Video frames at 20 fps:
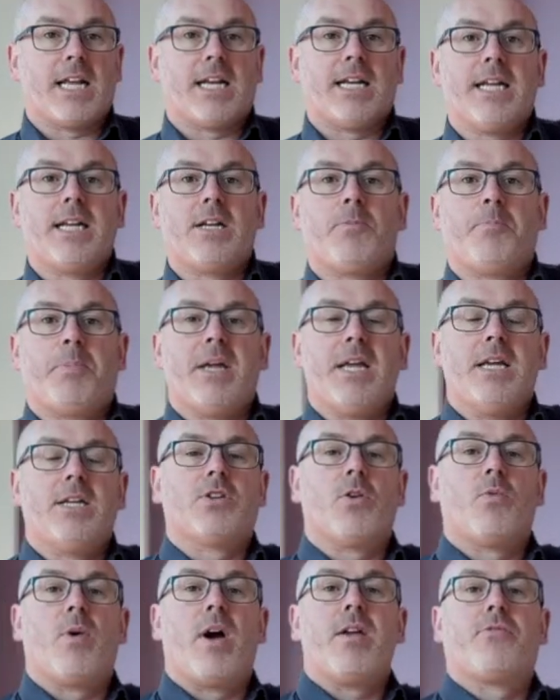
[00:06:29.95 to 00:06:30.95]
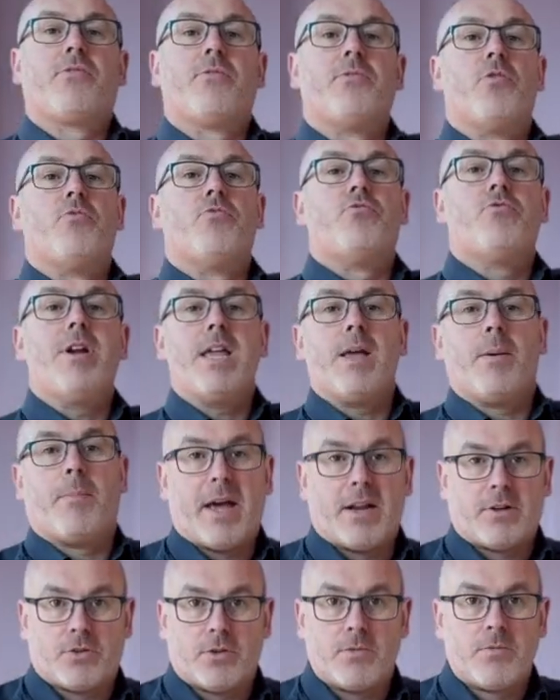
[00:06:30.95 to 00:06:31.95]
a little piece away from the rear
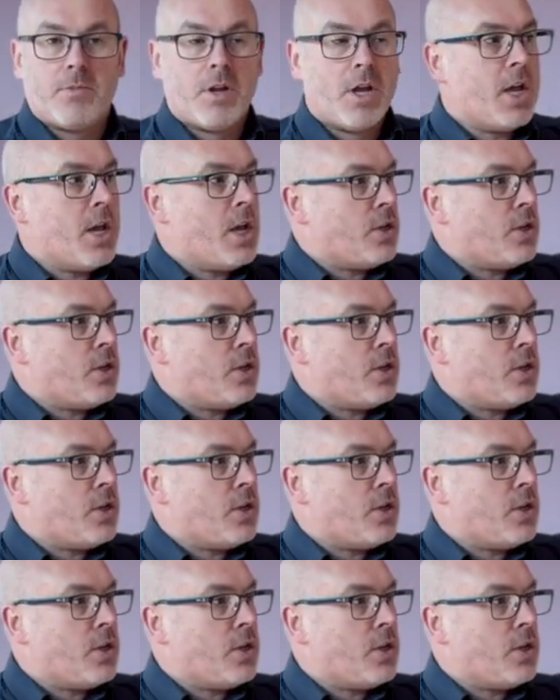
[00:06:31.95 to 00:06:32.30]
bedroom